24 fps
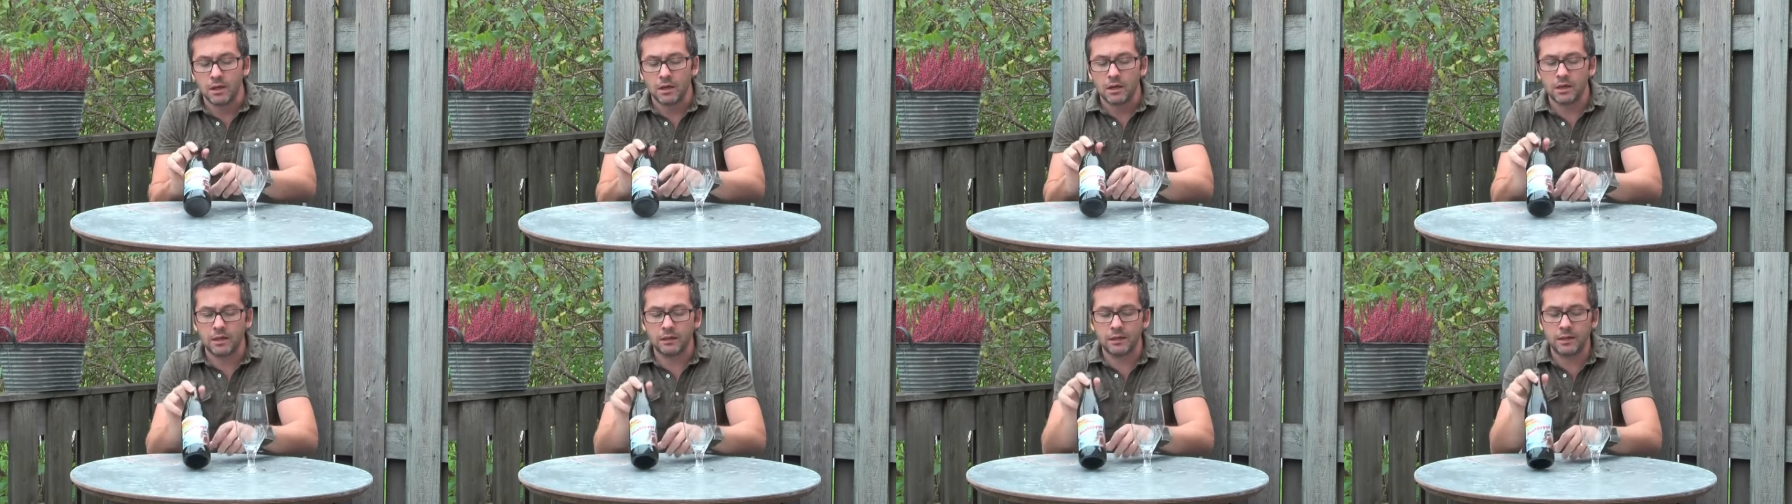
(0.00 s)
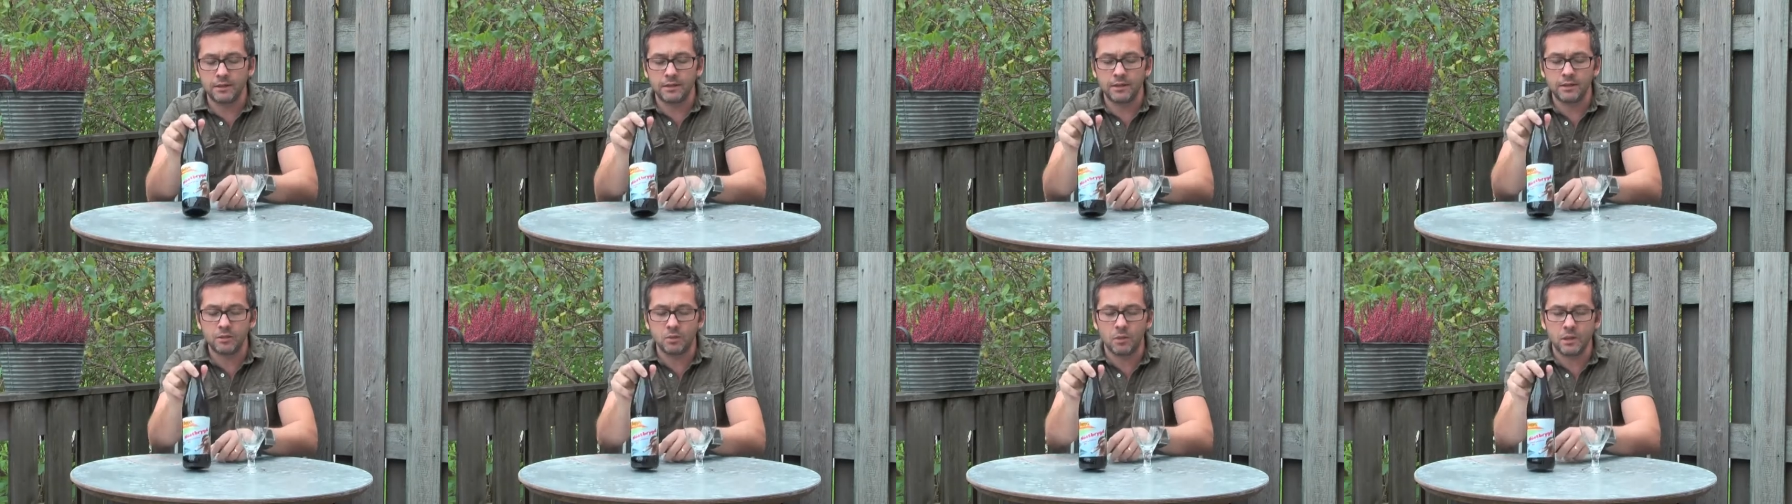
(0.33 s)
Uh,
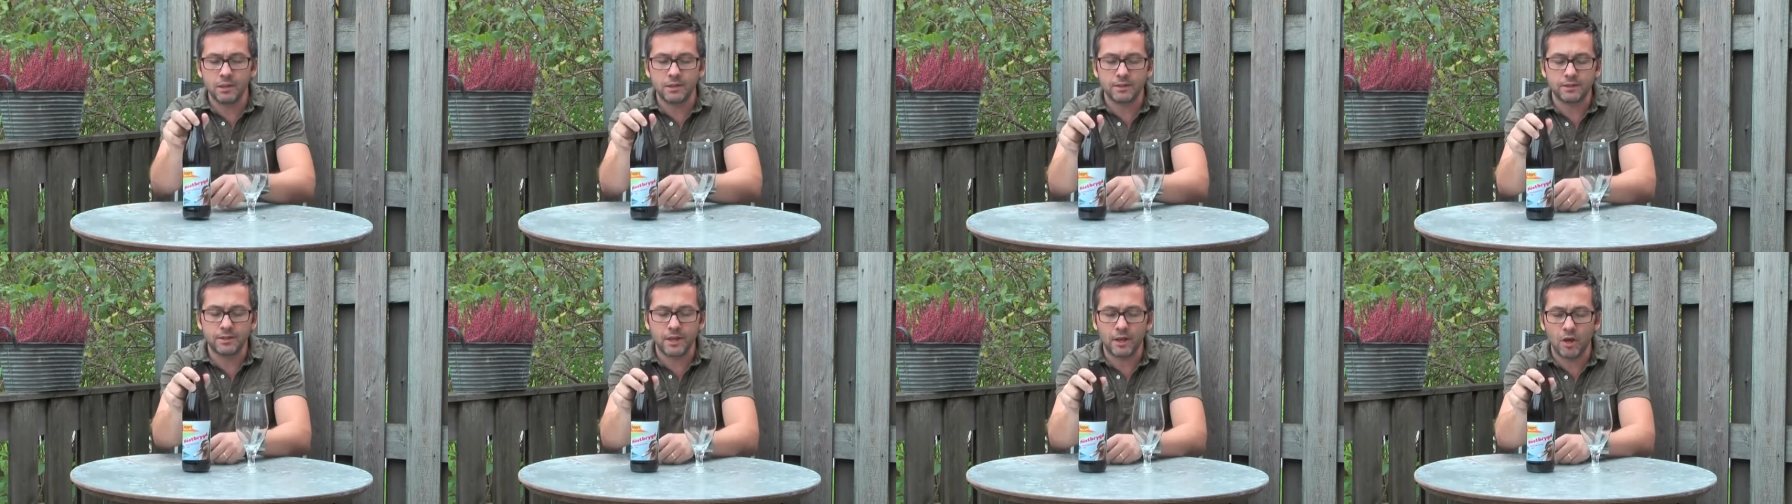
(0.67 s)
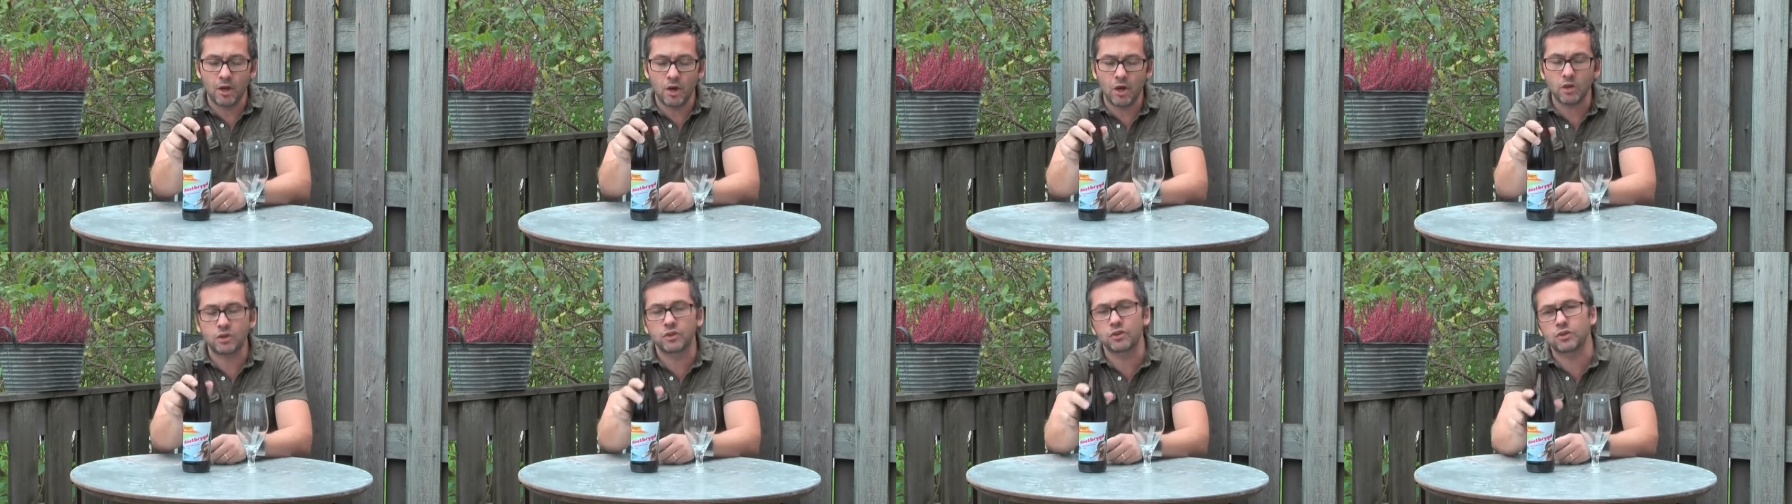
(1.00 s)
now this one is the
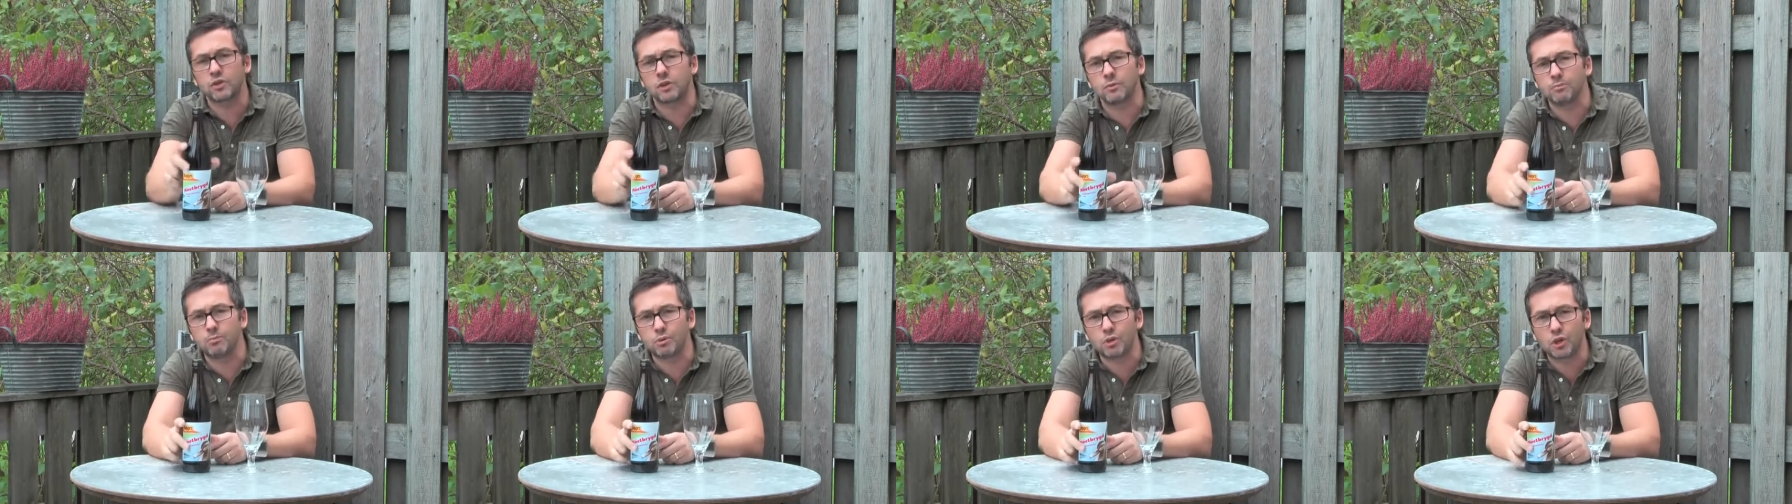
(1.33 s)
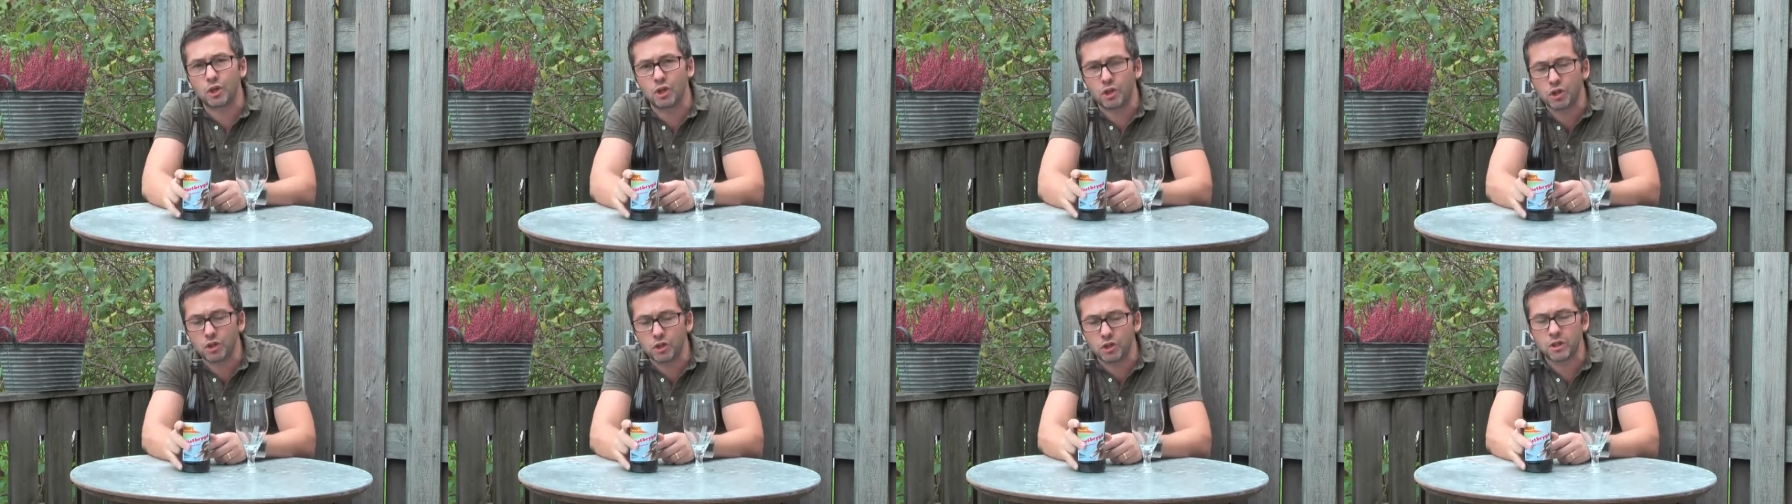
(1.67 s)

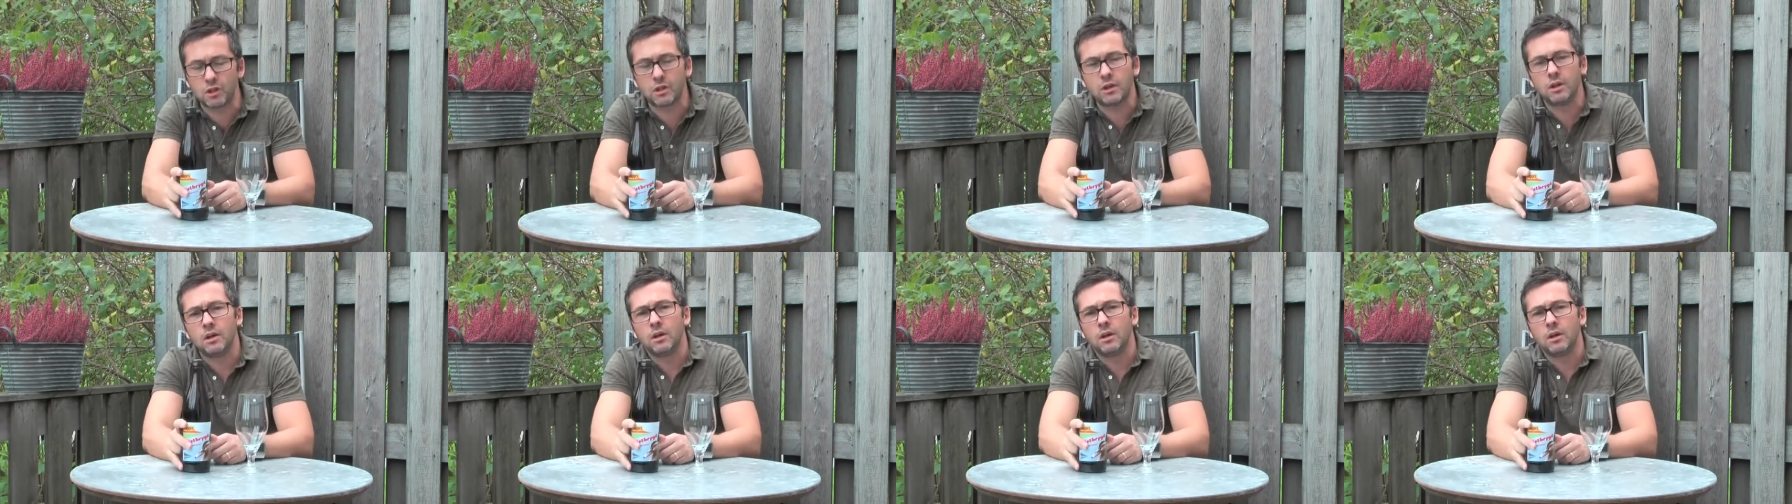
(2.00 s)
Höstbrygd